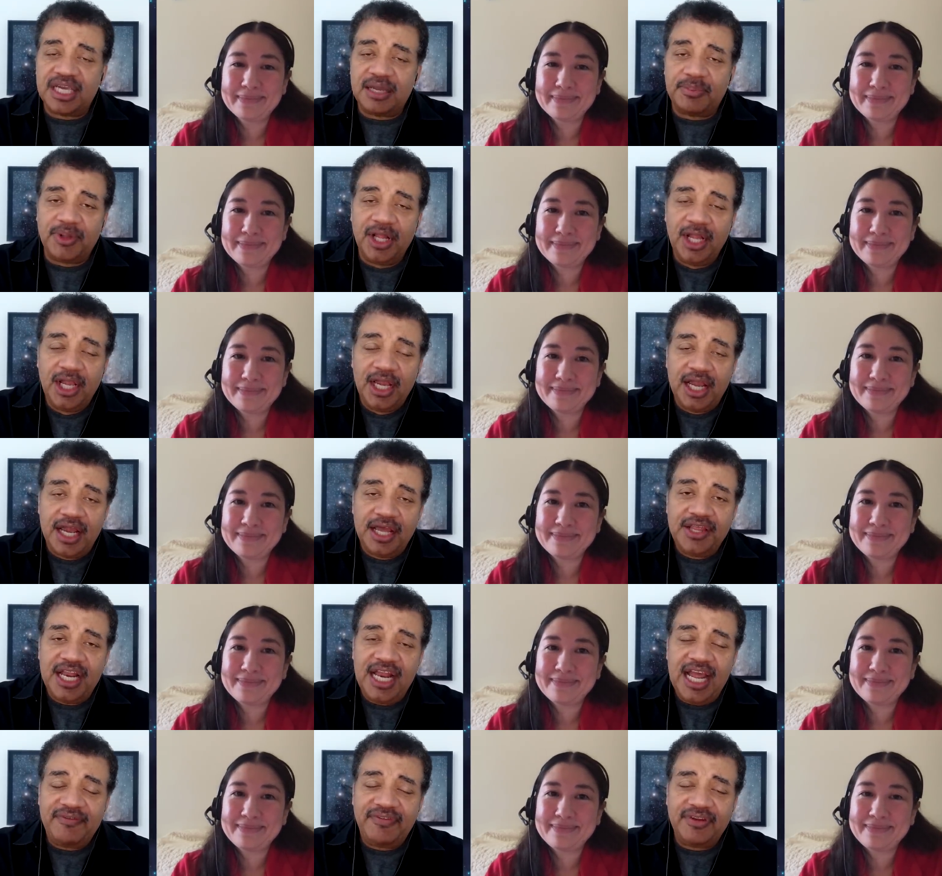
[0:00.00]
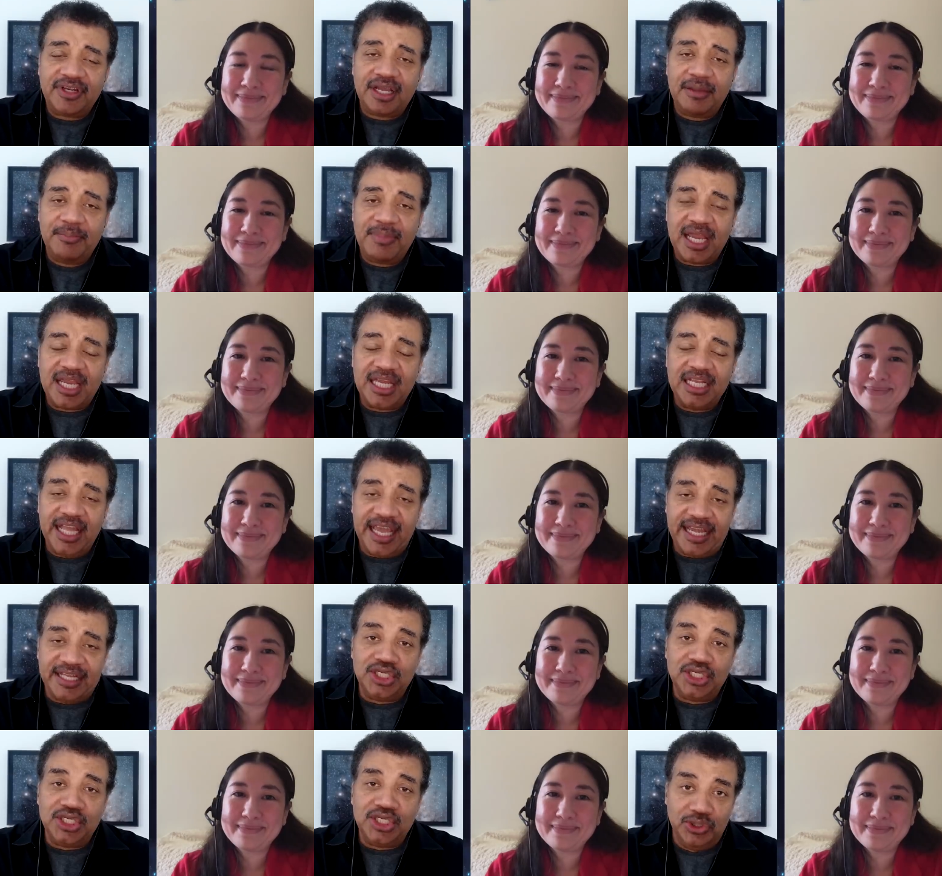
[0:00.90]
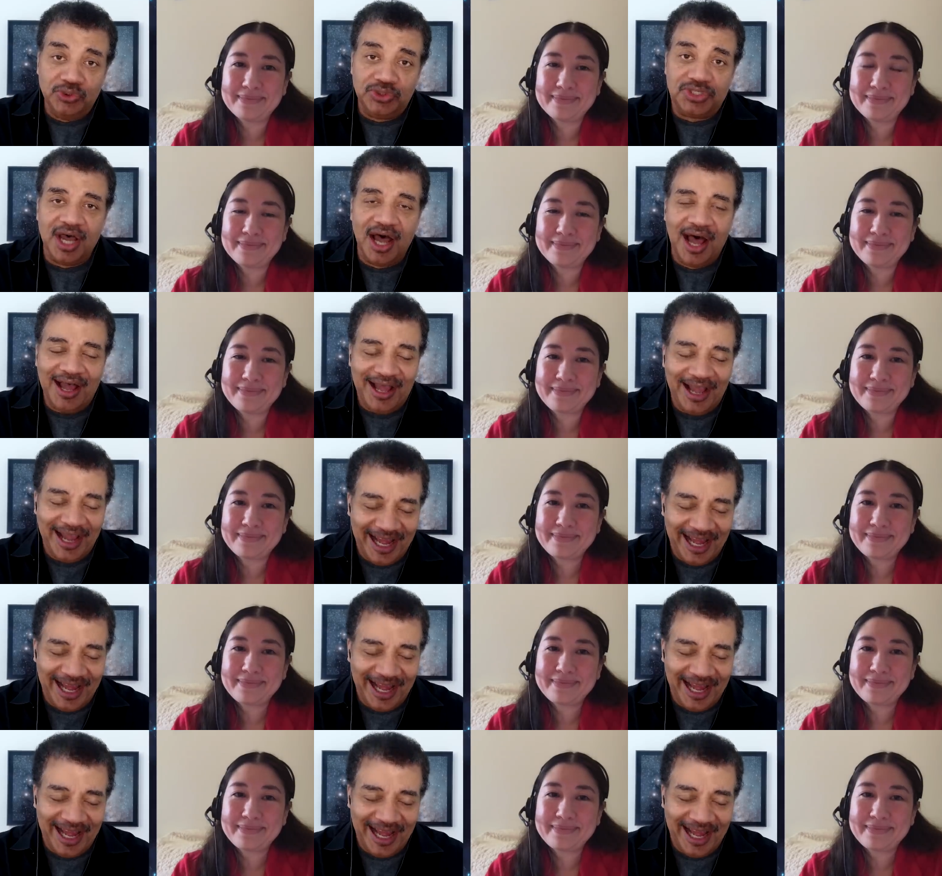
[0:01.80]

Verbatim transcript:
Speaker 1: sample, and then have it come back and land in Utah.